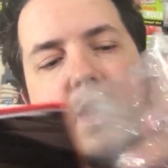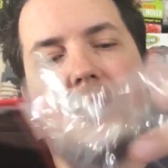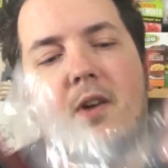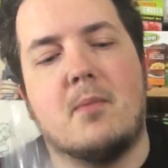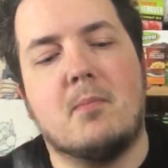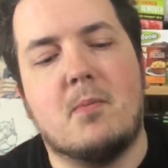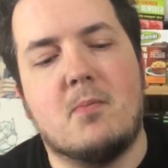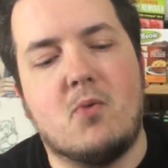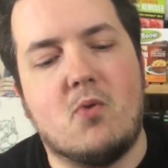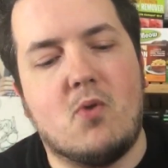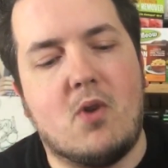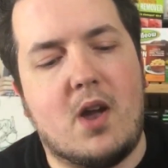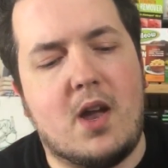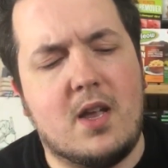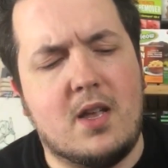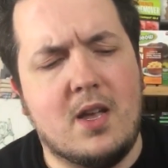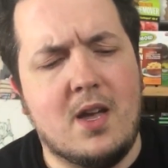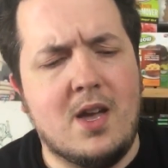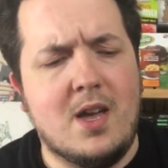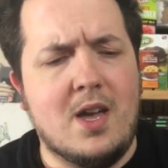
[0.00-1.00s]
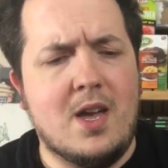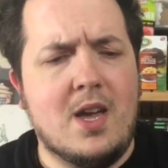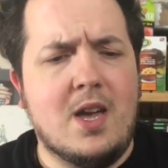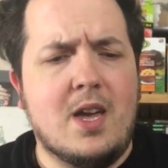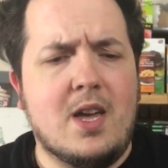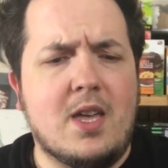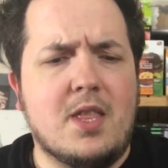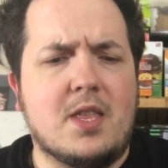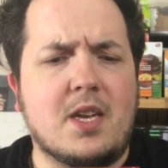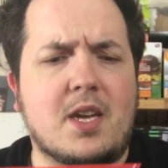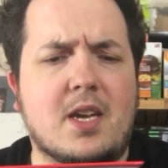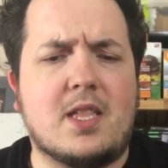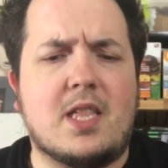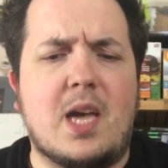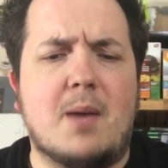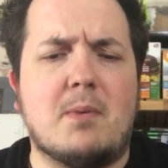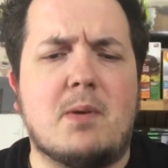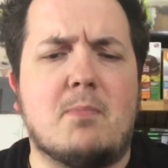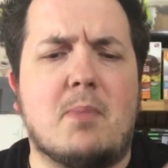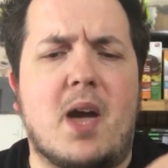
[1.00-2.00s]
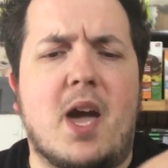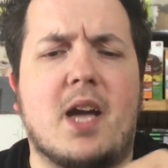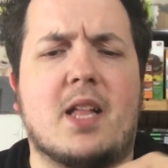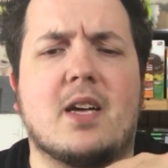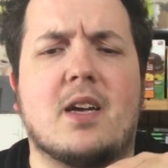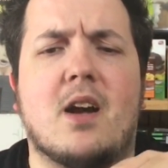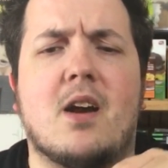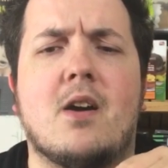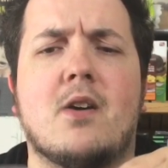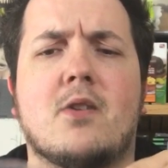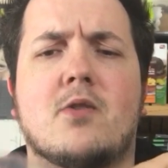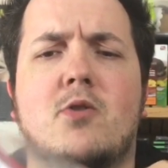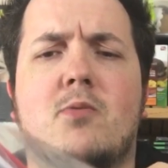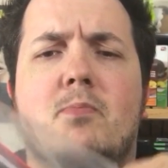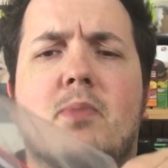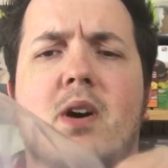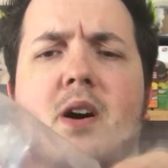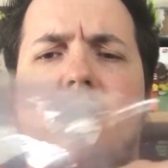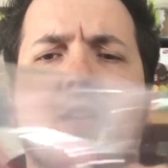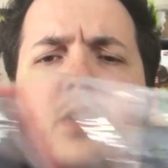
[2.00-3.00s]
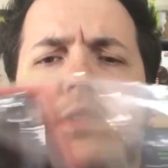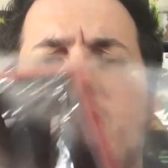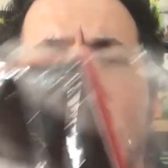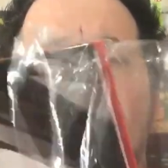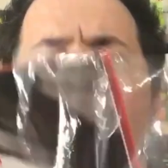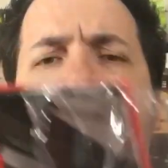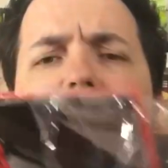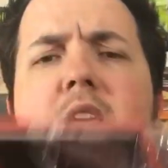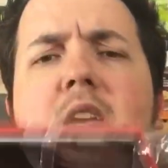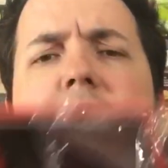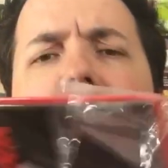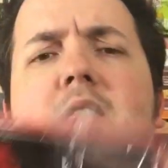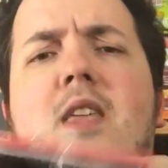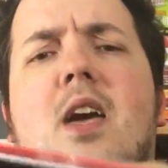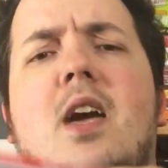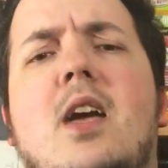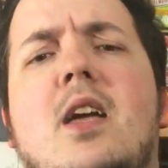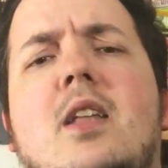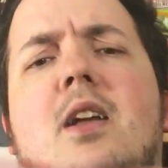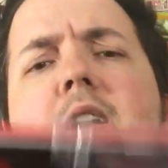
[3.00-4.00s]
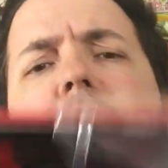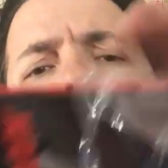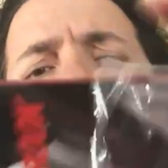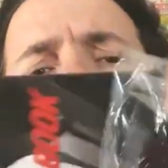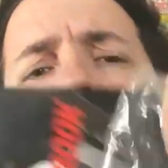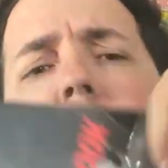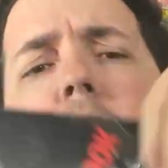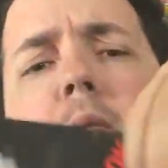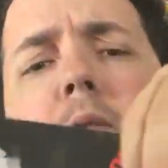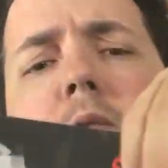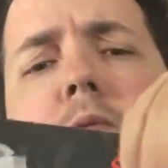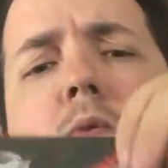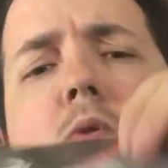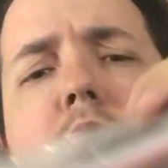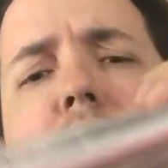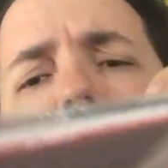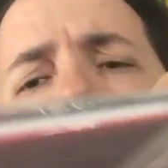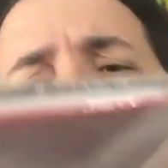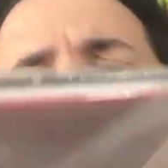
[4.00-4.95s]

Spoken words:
If I remember right, I think it set me back like $100 or something like that. It's probably worth a